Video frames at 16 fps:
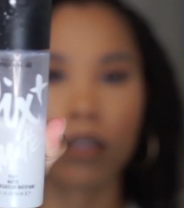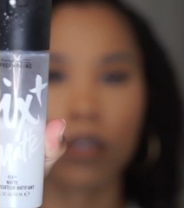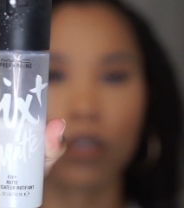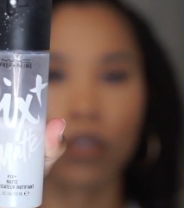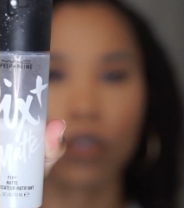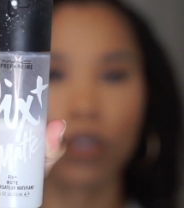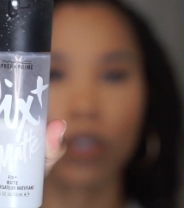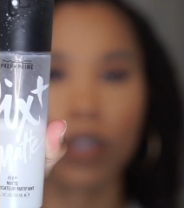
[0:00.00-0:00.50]

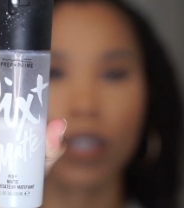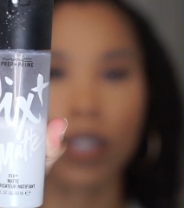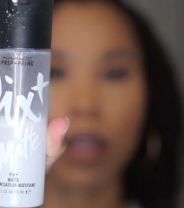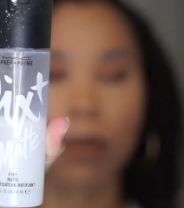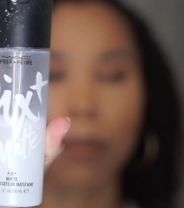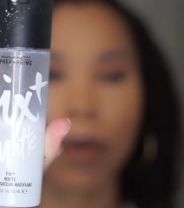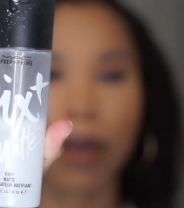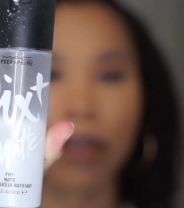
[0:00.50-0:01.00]
To set my
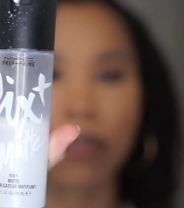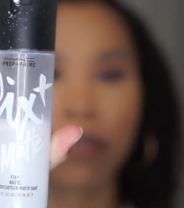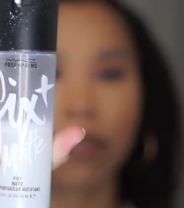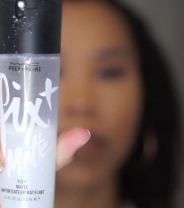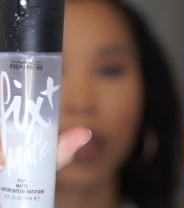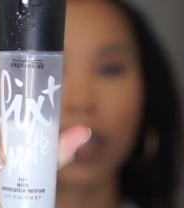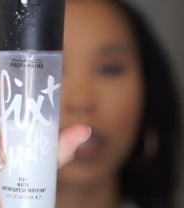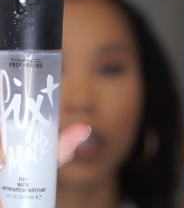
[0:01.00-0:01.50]
face,
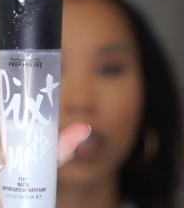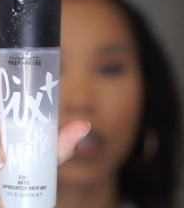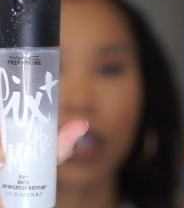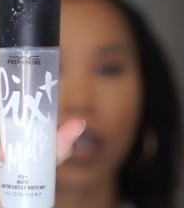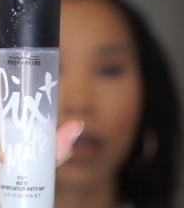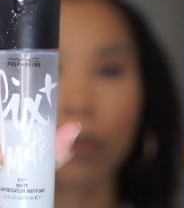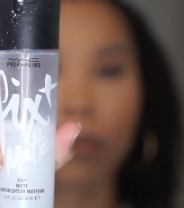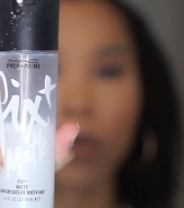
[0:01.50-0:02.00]
I'm going to be
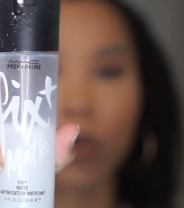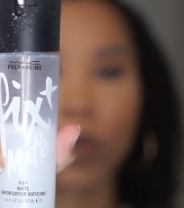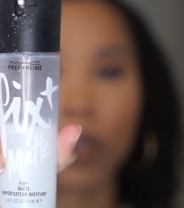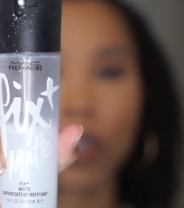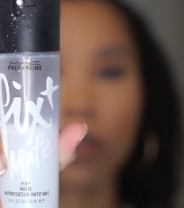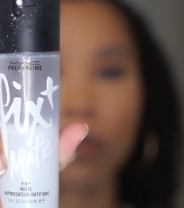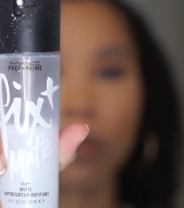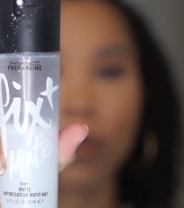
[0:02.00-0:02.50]
using the
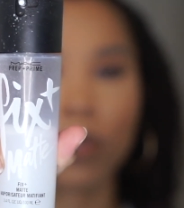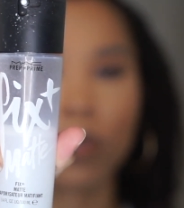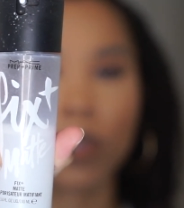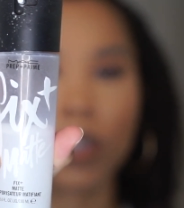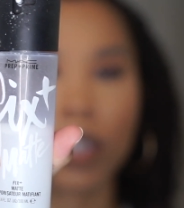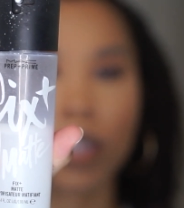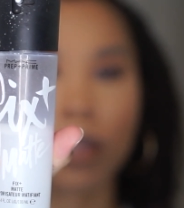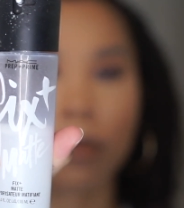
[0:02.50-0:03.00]
MAC Fix